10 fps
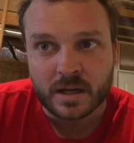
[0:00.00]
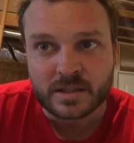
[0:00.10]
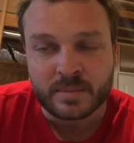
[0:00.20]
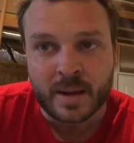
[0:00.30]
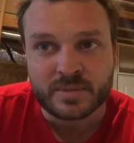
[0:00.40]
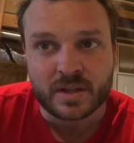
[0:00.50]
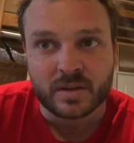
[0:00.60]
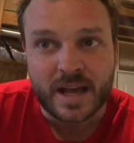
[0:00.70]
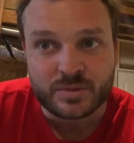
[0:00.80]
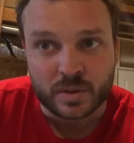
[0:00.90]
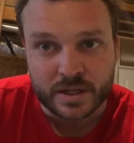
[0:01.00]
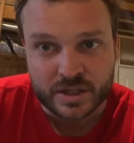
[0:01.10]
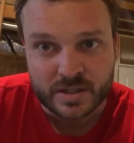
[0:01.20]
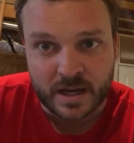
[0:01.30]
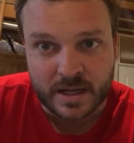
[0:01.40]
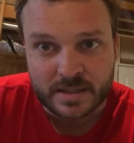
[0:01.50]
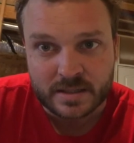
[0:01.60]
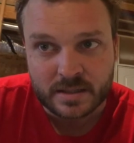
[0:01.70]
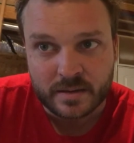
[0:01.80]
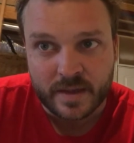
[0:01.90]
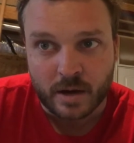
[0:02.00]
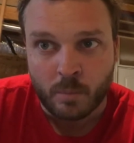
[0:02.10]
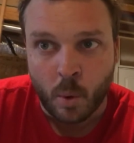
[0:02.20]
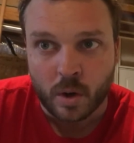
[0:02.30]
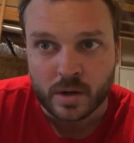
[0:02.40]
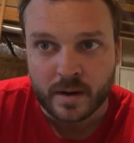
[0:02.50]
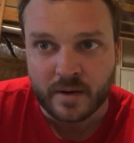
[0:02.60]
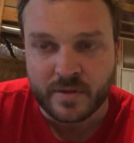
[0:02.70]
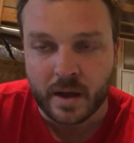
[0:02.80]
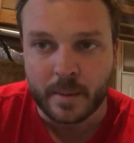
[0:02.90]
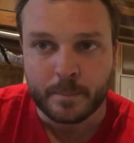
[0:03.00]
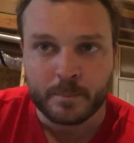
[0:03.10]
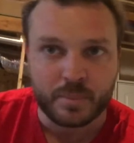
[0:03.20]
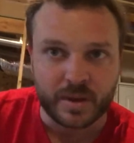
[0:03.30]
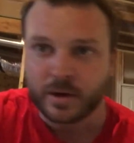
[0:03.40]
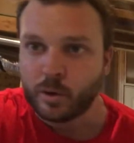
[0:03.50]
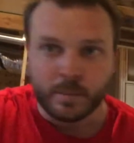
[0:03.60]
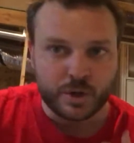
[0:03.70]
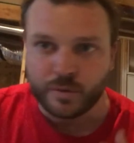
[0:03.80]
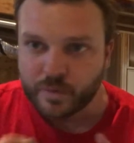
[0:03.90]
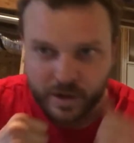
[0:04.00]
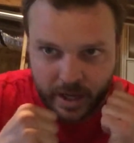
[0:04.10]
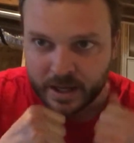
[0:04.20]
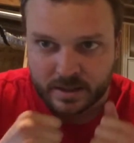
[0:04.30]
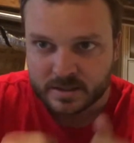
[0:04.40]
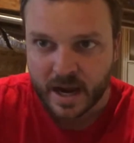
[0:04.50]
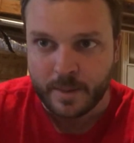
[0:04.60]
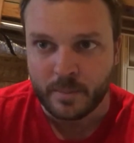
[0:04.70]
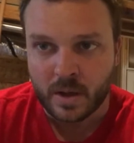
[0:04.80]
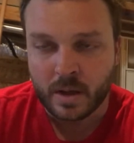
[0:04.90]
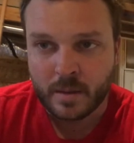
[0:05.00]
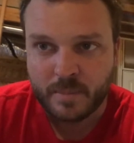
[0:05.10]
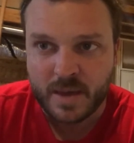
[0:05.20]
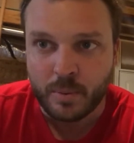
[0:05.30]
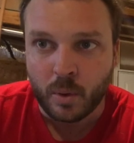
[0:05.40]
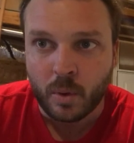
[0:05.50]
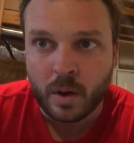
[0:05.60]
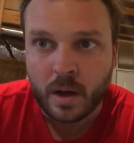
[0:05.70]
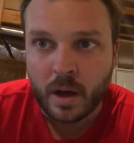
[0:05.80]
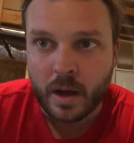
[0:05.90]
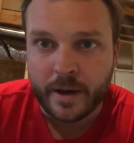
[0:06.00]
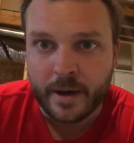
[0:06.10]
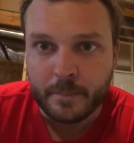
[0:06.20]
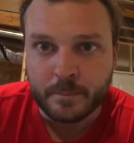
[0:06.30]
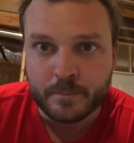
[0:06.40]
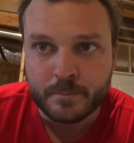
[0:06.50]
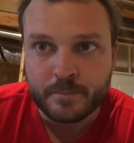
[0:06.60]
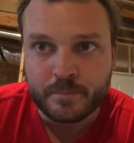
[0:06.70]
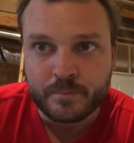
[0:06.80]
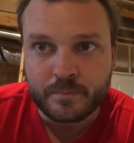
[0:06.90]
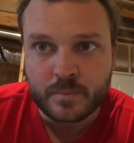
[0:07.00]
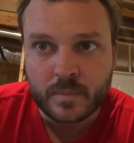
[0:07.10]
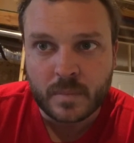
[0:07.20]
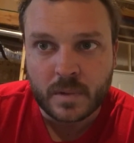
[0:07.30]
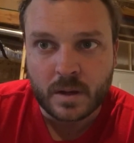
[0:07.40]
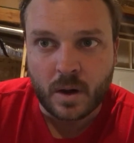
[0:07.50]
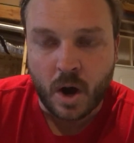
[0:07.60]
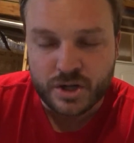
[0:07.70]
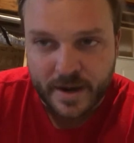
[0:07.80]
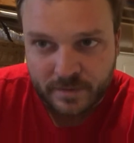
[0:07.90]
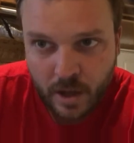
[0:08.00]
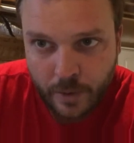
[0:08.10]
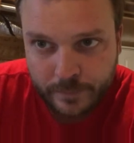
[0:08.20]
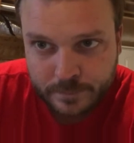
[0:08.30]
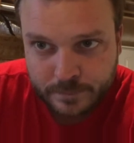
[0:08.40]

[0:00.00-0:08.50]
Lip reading: sometimes the less religious nuts that are more of the political maneuvering type people are Jeff Lowe.